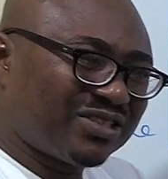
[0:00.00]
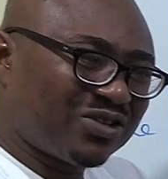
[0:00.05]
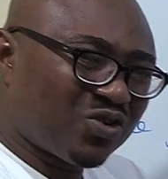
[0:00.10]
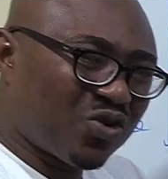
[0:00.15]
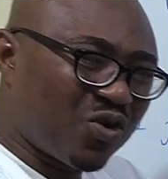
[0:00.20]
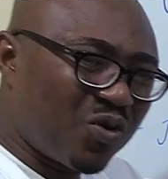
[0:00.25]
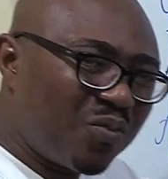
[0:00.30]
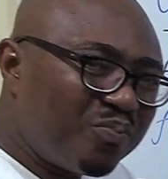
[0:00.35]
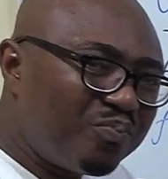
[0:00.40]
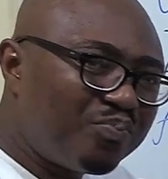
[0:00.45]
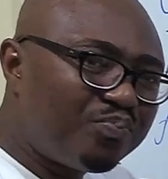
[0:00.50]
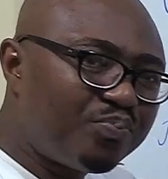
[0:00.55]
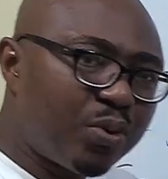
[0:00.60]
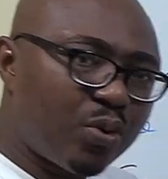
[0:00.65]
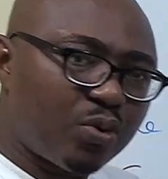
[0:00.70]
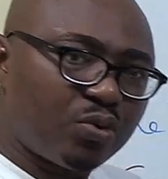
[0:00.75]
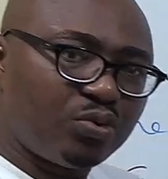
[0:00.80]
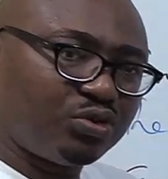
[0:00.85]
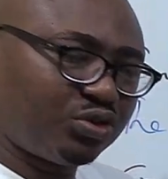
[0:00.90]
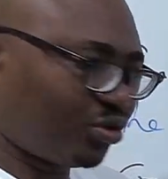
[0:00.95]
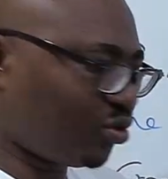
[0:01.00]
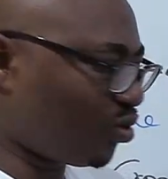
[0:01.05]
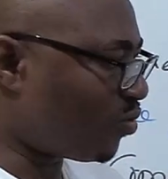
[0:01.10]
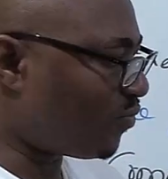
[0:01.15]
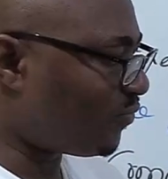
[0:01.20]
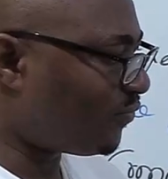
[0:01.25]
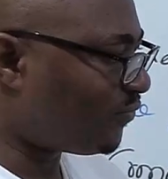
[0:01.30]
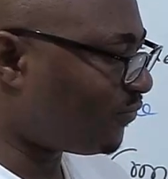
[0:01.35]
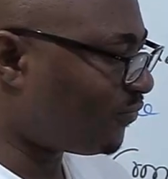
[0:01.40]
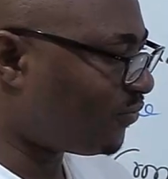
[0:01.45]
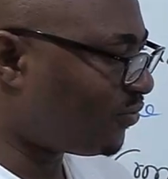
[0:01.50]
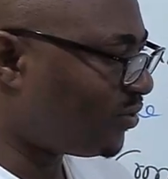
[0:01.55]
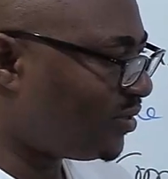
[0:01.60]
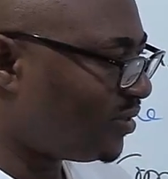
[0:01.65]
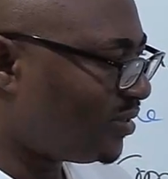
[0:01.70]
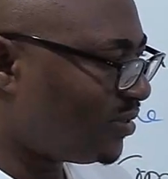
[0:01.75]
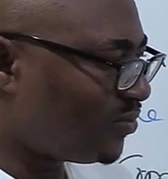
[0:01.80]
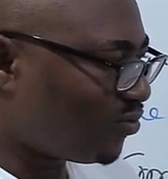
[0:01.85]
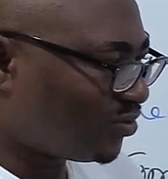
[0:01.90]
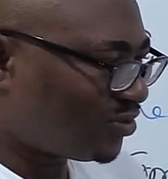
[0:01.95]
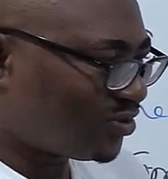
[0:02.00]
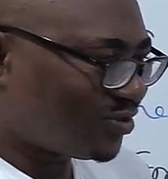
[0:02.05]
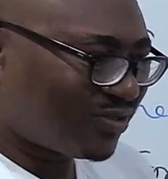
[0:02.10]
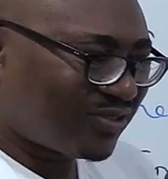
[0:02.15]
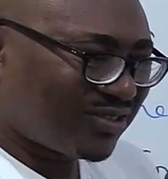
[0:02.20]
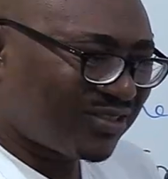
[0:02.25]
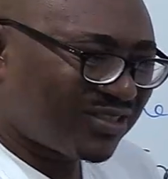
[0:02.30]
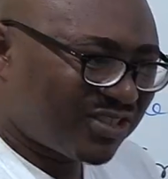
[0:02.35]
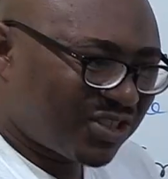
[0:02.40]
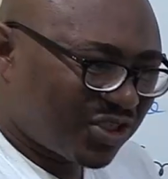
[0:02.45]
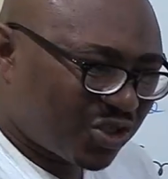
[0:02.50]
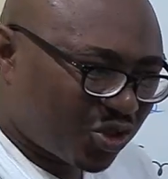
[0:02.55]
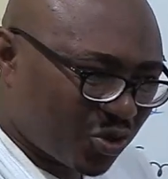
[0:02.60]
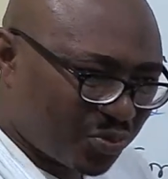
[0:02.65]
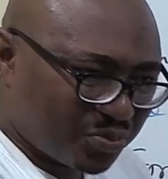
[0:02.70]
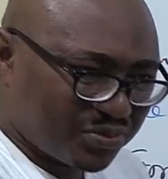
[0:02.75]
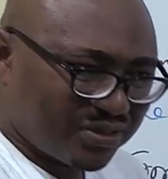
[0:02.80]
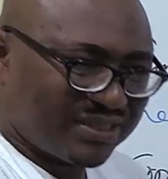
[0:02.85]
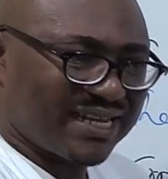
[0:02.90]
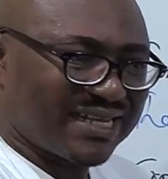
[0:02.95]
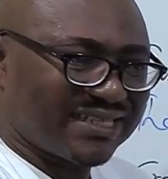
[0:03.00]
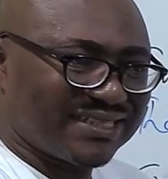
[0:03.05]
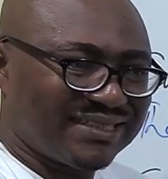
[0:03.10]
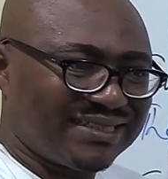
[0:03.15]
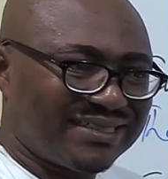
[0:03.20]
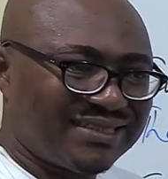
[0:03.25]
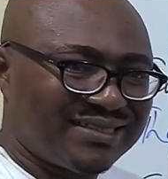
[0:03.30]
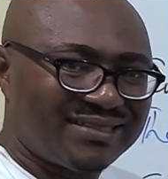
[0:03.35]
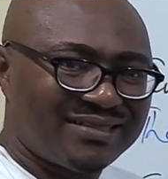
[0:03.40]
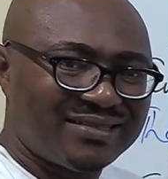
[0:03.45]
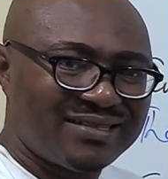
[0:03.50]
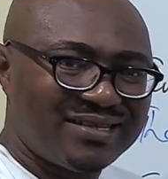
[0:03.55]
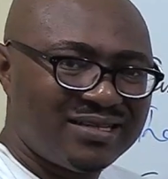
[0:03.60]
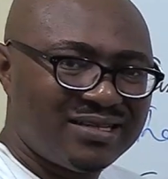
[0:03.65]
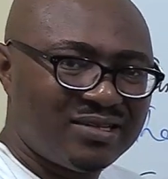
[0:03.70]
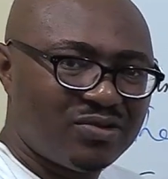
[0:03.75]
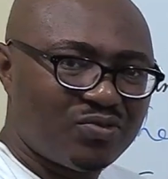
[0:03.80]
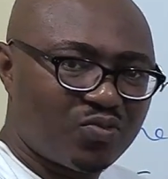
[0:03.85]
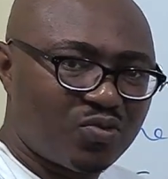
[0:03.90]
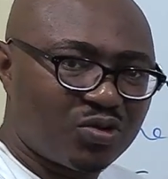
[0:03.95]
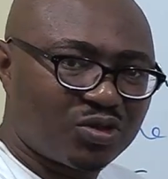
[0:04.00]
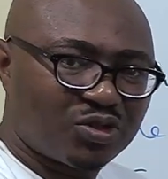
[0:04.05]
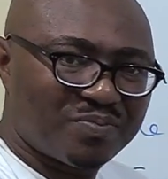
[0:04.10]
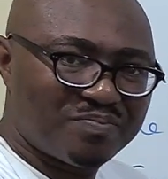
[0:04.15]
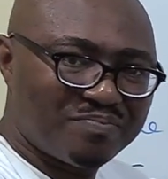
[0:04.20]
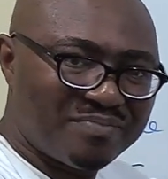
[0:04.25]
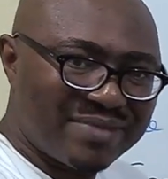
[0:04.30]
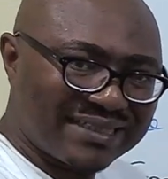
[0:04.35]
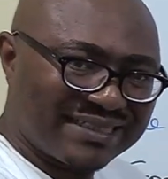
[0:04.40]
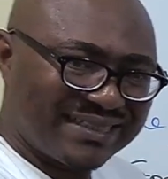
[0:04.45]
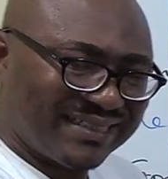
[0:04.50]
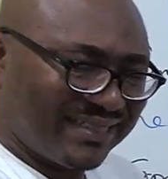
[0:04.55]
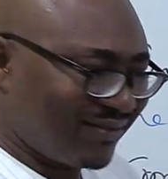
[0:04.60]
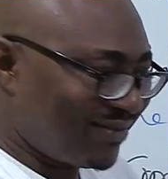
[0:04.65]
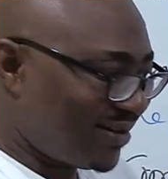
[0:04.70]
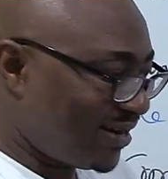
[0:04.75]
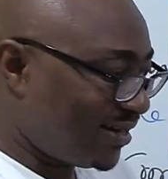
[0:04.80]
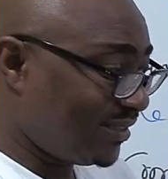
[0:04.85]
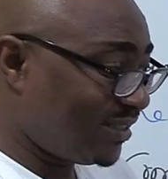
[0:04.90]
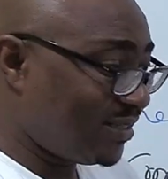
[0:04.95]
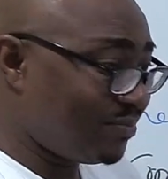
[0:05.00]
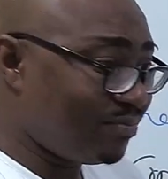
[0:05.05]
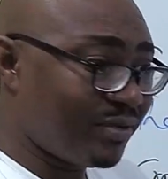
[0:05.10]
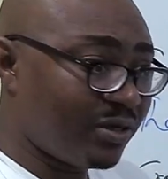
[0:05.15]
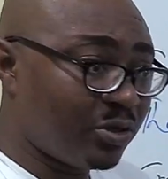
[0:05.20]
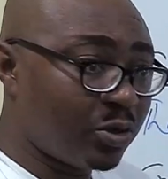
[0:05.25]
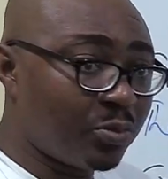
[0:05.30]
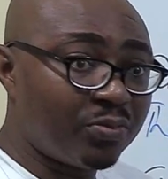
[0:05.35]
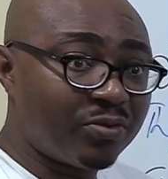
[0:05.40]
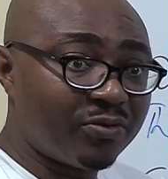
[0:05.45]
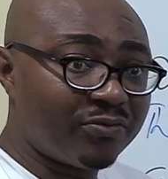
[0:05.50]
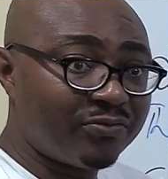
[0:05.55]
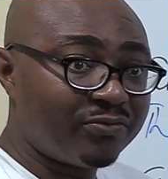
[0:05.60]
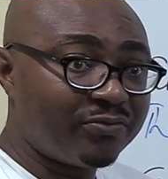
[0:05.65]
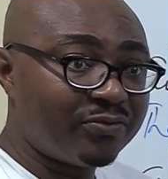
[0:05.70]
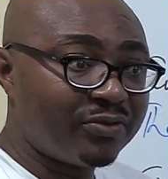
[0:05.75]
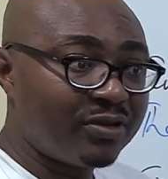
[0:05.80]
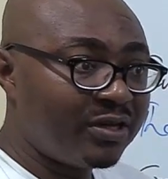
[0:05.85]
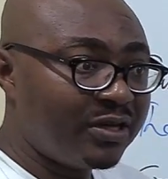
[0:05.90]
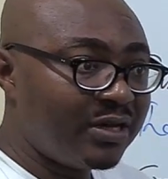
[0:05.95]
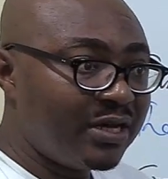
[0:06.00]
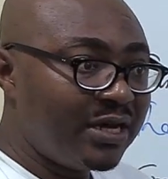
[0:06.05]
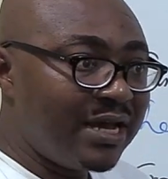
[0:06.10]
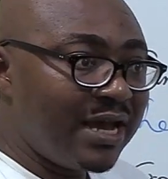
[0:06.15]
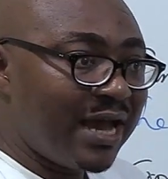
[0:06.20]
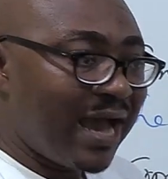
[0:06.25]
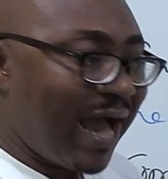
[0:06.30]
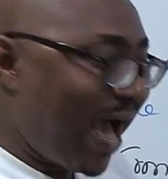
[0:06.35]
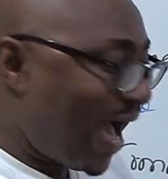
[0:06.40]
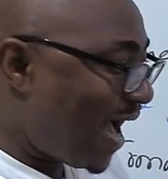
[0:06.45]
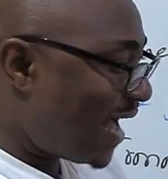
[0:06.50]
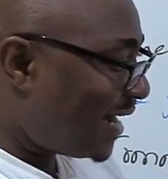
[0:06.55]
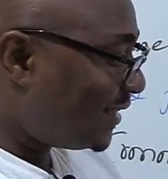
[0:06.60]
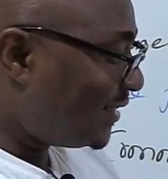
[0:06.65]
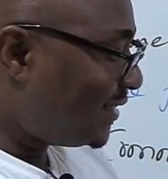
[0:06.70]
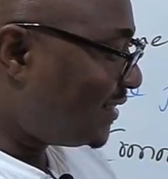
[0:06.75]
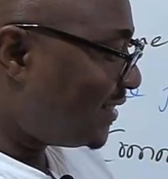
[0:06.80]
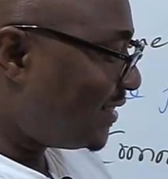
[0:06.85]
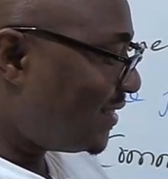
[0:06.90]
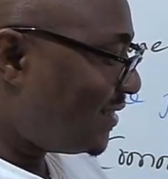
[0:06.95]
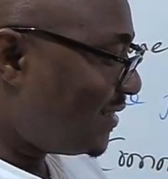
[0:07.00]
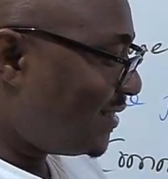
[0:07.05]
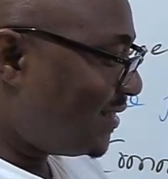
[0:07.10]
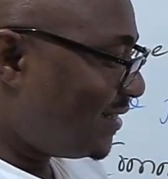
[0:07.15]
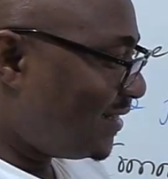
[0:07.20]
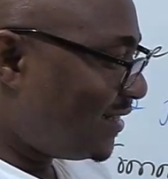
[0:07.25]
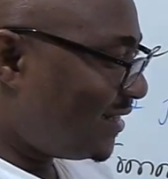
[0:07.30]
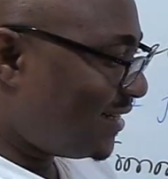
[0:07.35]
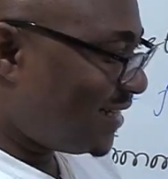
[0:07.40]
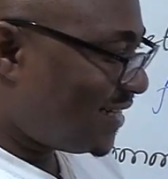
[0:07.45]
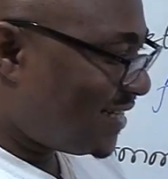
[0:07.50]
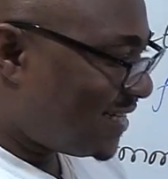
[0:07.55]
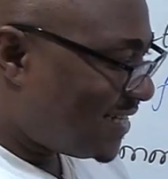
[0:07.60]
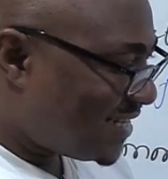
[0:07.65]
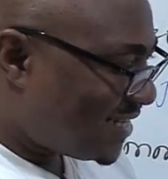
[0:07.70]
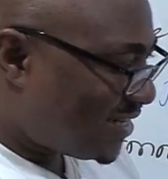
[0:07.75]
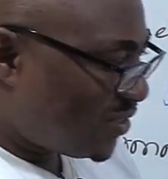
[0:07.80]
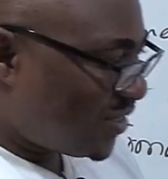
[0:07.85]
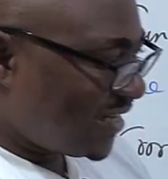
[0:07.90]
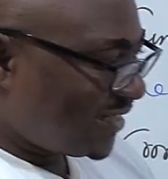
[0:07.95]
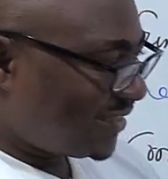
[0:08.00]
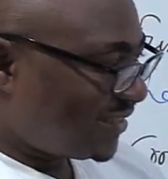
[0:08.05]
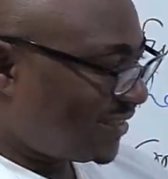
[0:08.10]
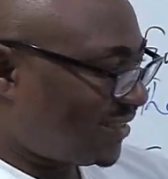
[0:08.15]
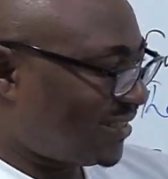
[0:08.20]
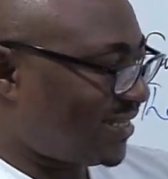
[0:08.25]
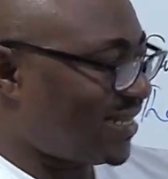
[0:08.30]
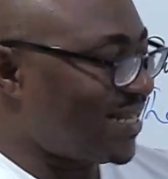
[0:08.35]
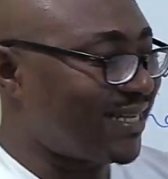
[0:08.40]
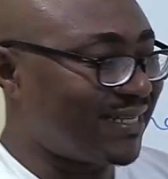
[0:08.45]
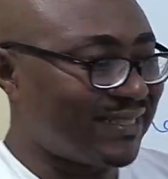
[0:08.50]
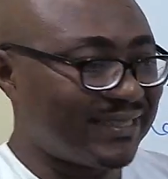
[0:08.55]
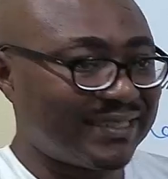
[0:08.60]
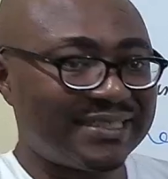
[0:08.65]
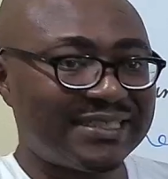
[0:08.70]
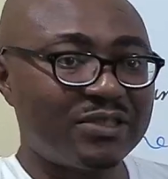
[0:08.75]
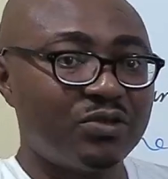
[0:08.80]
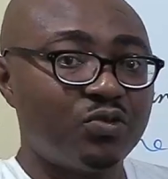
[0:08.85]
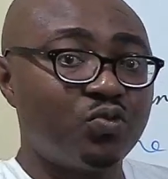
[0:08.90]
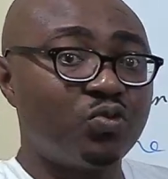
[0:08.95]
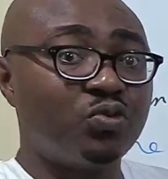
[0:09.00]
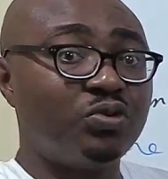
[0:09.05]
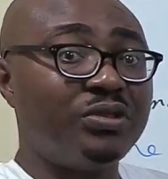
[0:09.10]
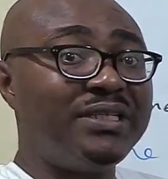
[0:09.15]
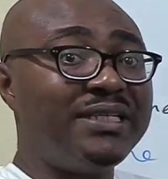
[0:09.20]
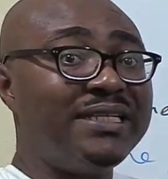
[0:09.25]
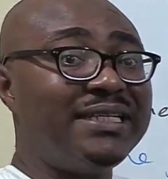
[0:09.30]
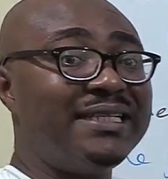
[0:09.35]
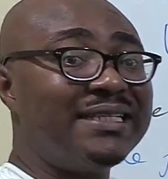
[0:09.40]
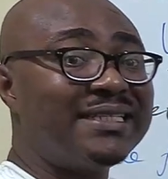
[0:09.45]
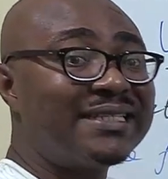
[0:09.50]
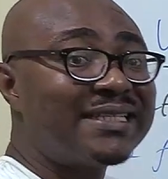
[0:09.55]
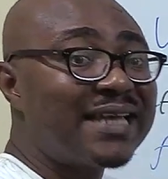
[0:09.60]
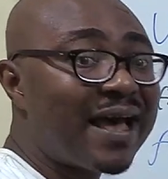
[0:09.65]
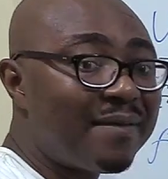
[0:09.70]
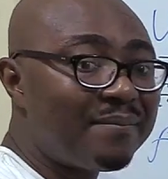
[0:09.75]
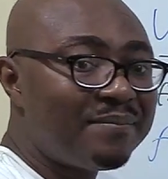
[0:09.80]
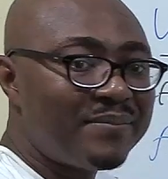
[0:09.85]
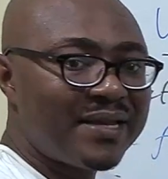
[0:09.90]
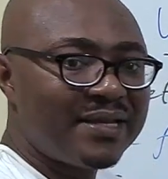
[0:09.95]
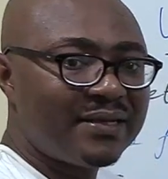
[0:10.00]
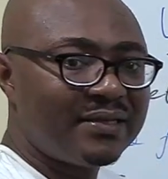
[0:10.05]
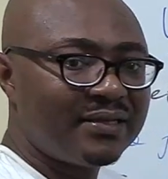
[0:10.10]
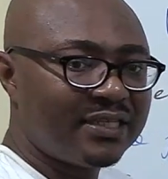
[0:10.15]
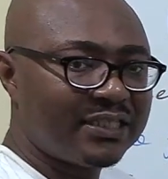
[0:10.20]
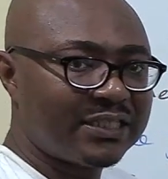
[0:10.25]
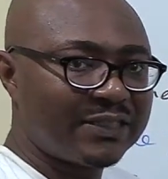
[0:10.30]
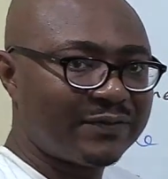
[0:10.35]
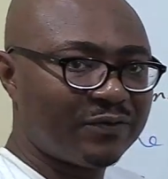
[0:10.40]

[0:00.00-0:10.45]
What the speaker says: composed of? What substance, what material is it made up of? And these things will determine its